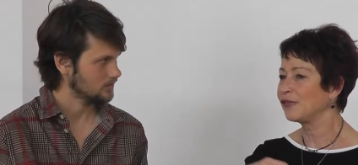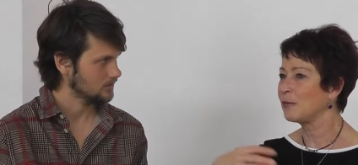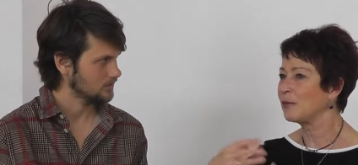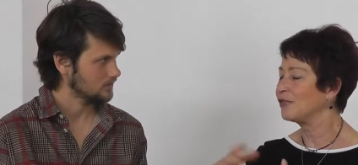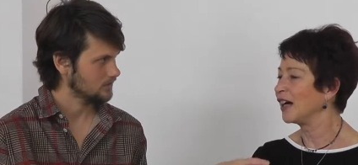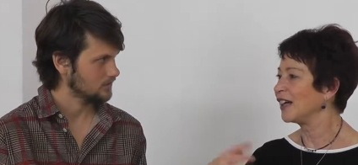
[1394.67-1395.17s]

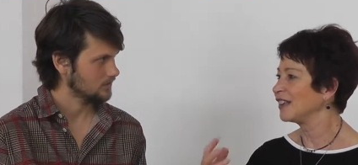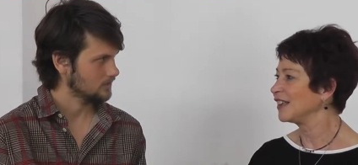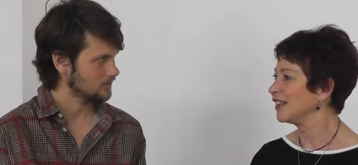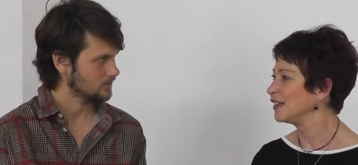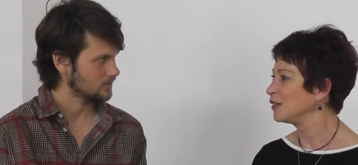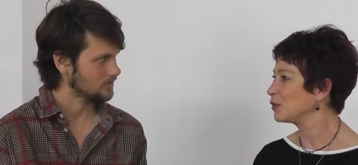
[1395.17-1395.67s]
Speaker 1: from a
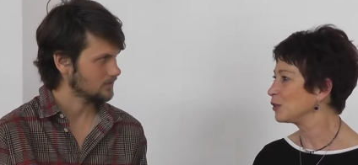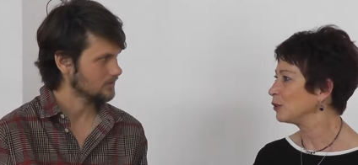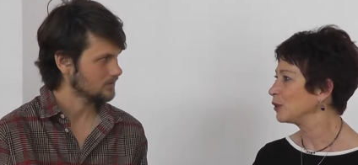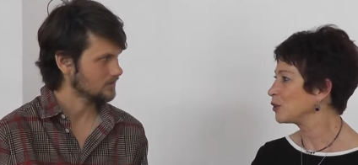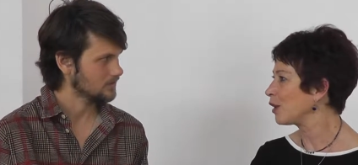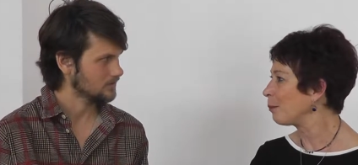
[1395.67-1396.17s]
violin to
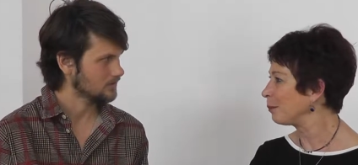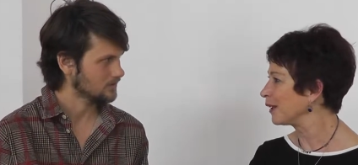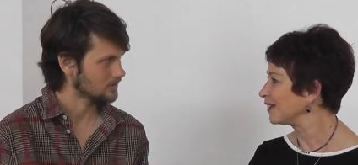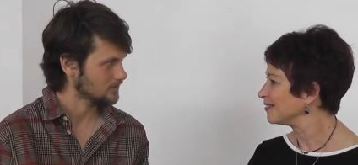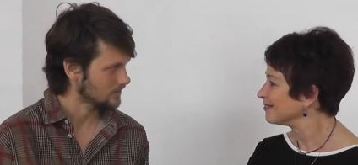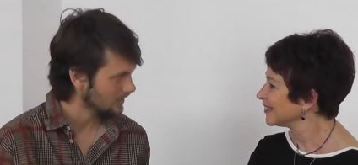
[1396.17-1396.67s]
a trumpet.
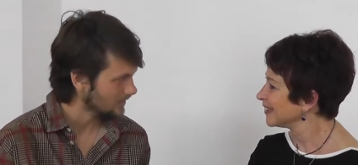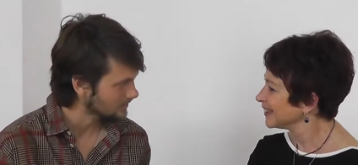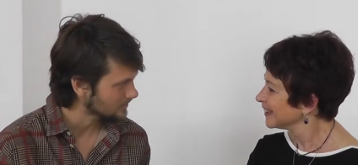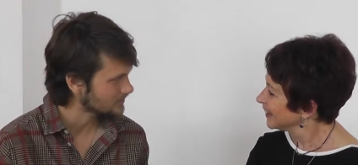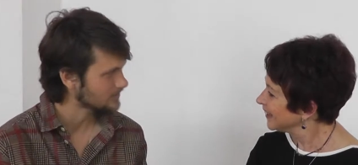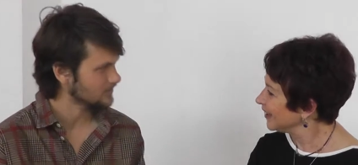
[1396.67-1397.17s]
Yeah.
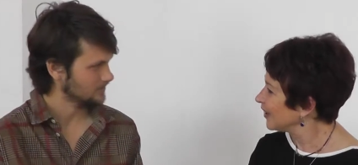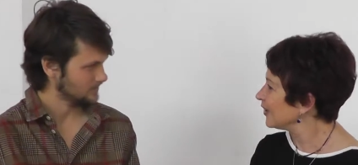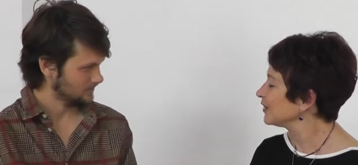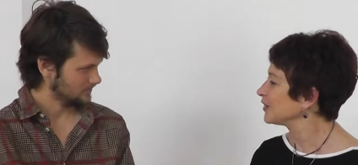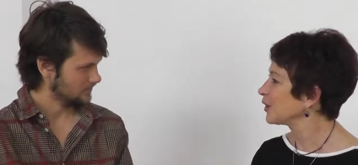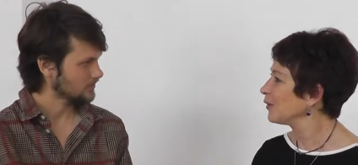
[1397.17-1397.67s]
You
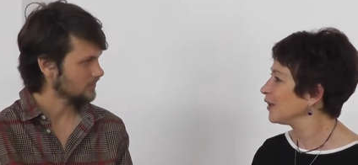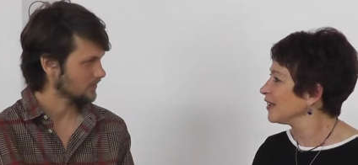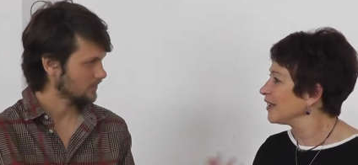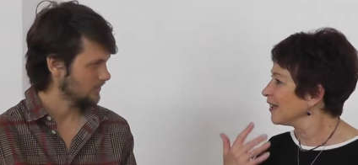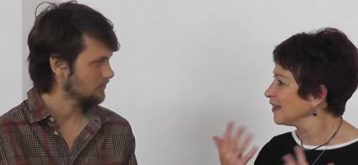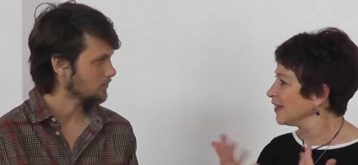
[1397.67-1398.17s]
know, so
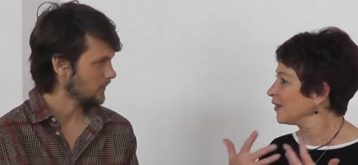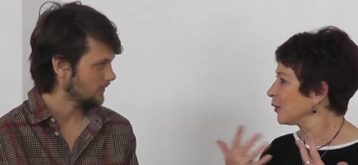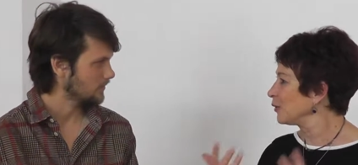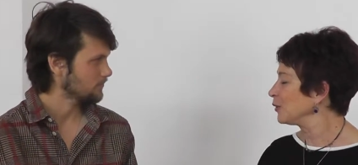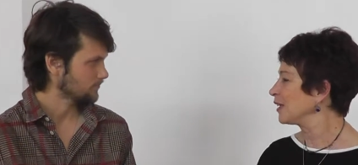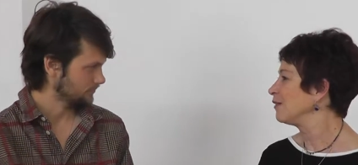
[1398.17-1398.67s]
it, you know,
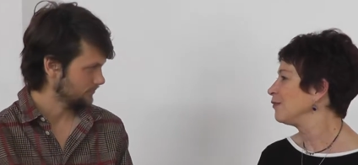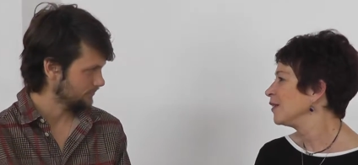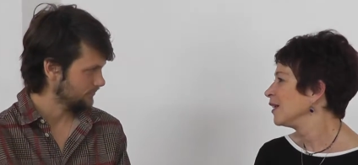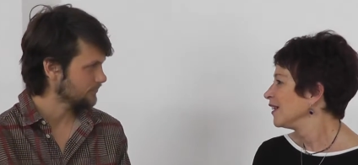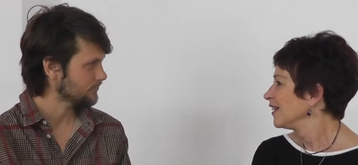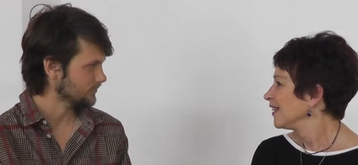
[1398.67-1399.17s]
you
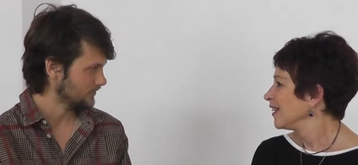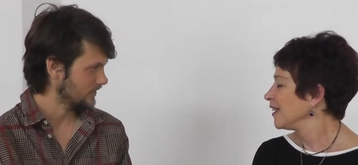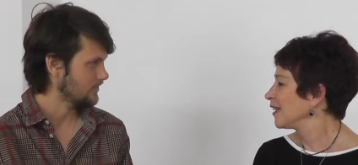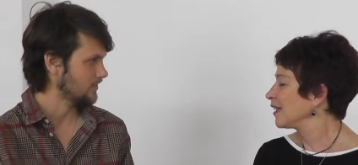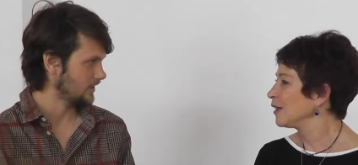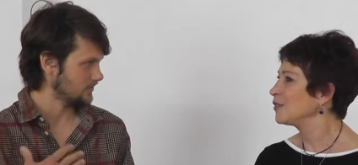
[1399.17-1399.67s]
can, it
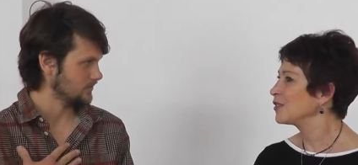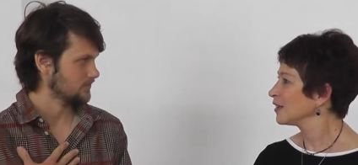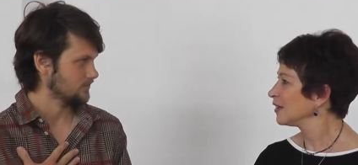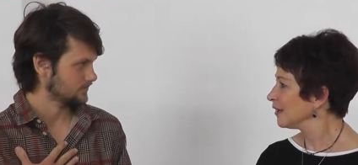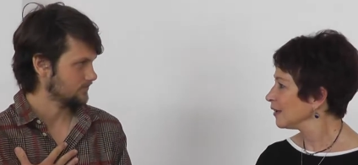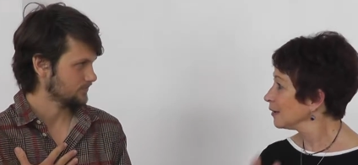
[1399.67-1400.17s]
and gives.
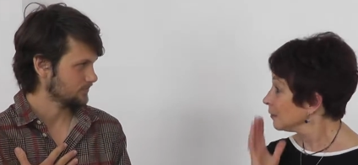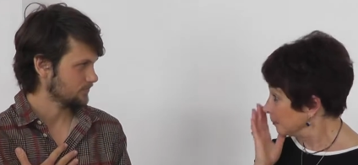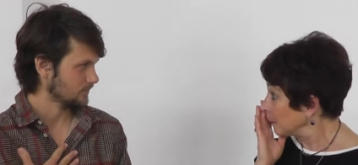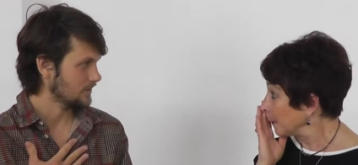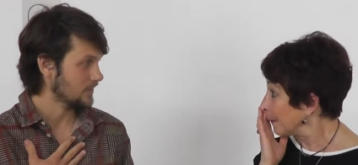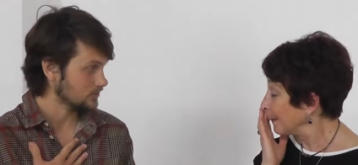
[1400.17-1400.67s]

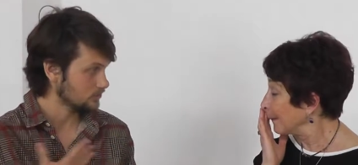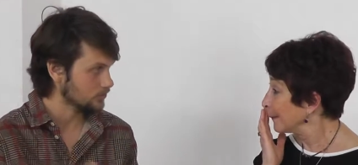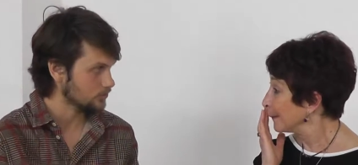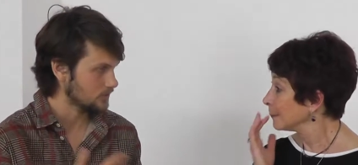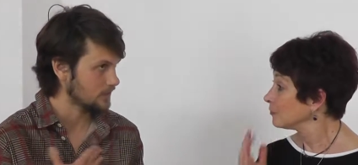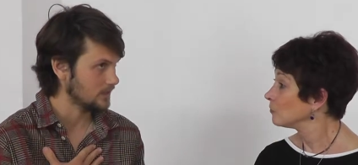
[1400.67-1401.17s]
Speaker 2: and that's
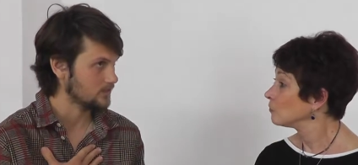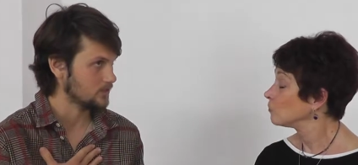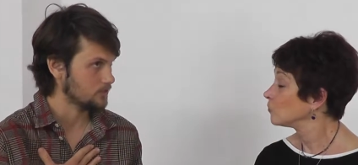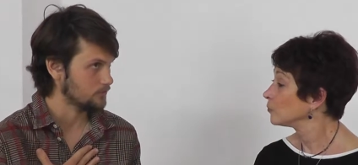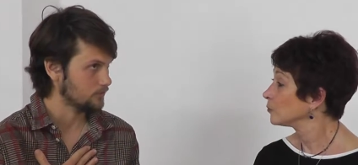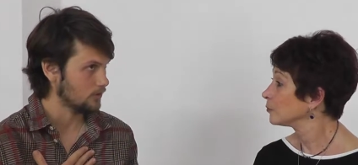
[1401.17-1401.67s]
also, that's
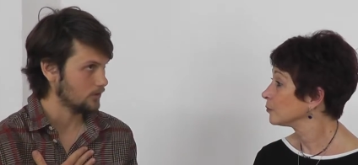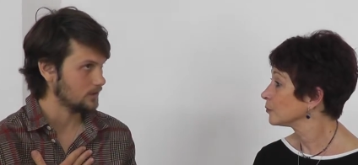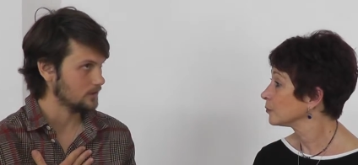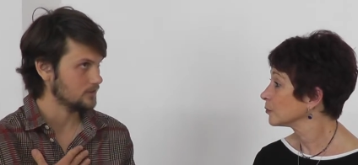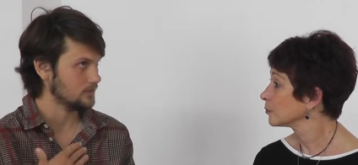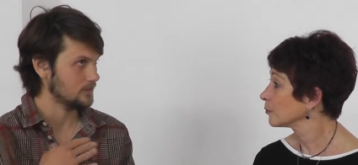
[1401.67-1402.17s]
in the
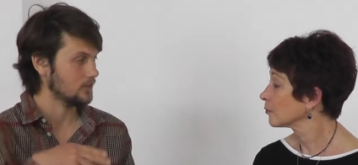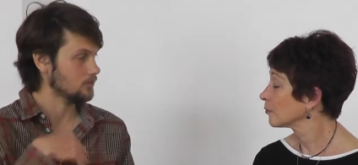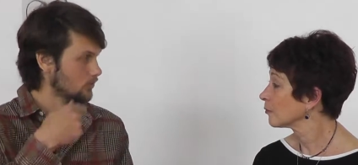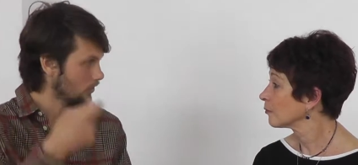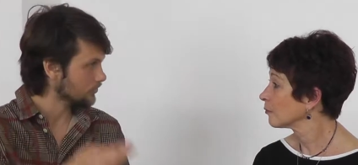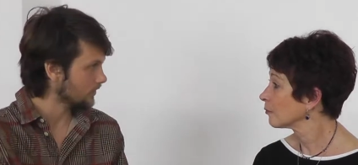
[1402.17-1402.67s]
voice. And then
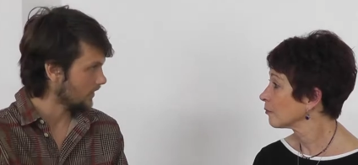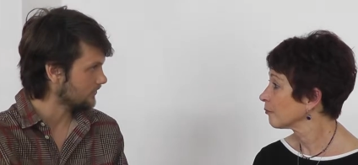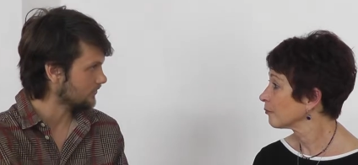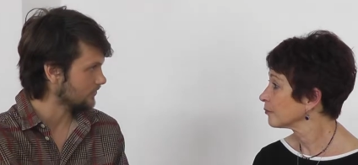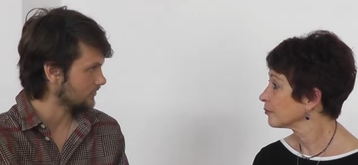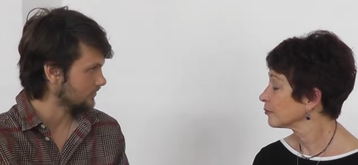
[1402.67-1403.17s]
you also have
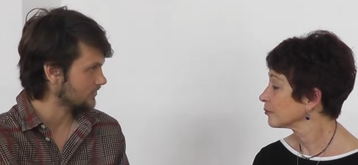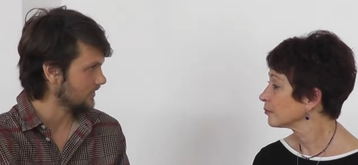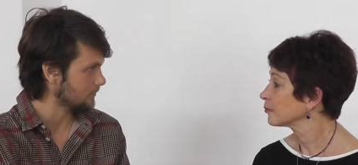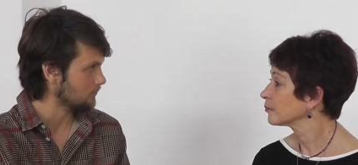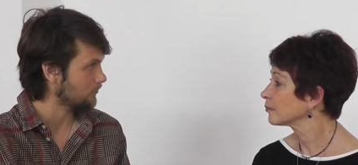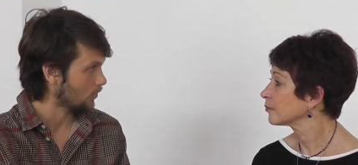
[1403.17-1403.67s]
the
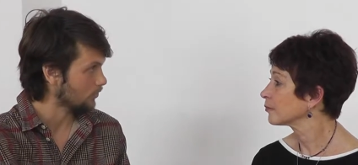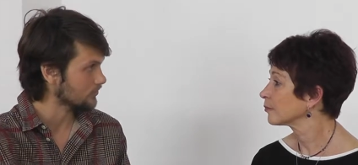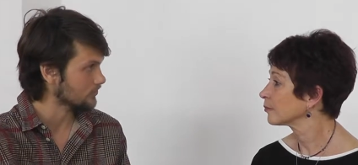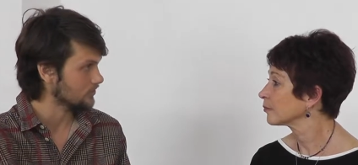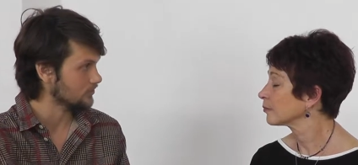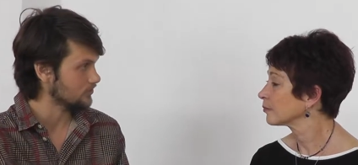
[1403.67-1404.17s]
same
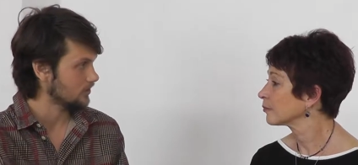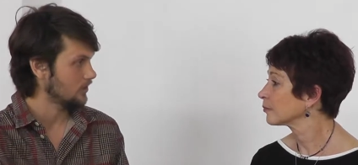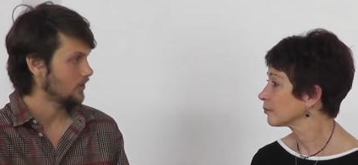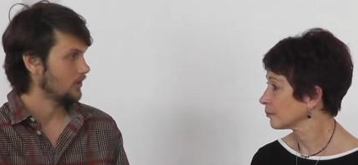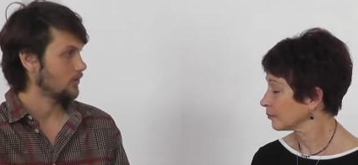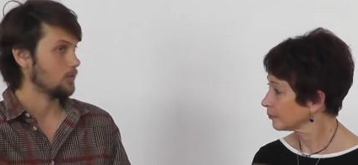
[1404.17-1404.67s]
focuses
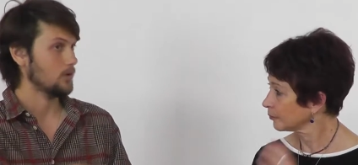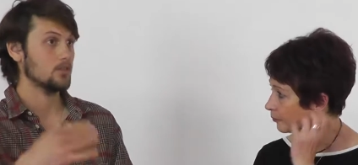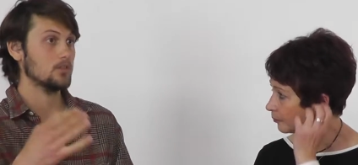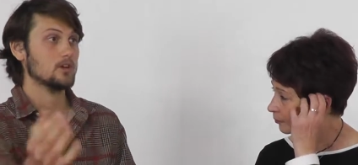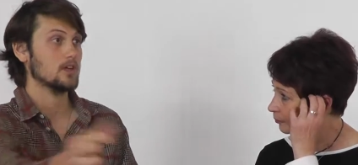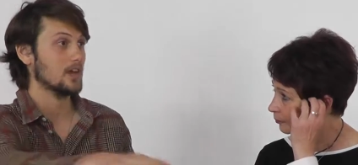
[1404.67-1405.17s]

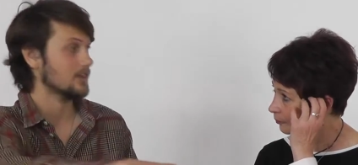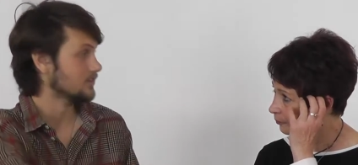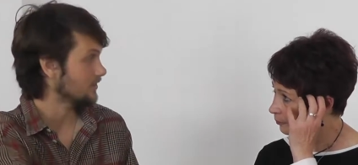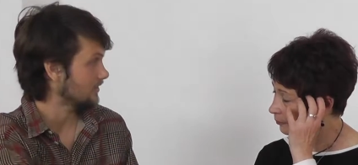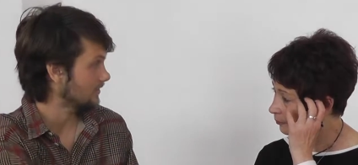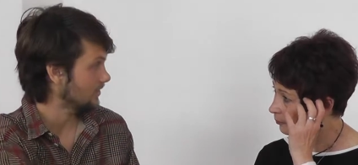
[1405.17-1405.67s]
with looking
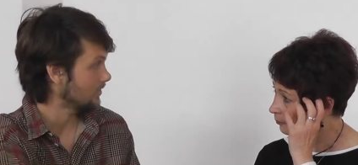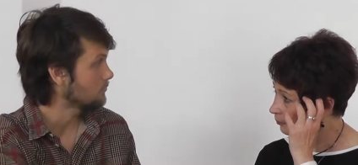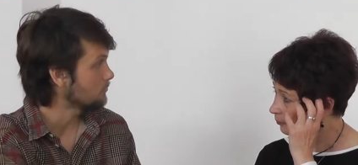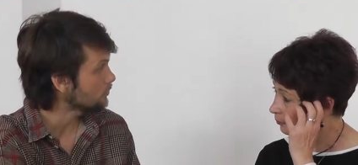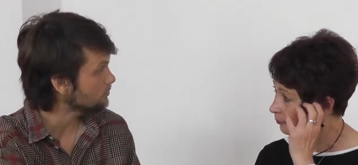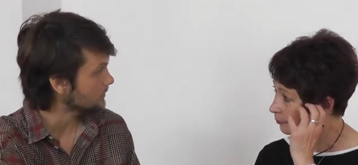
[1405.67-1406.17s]
at the
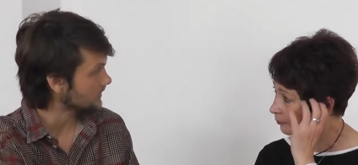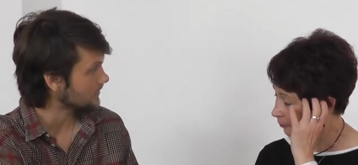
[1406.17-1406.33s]
movement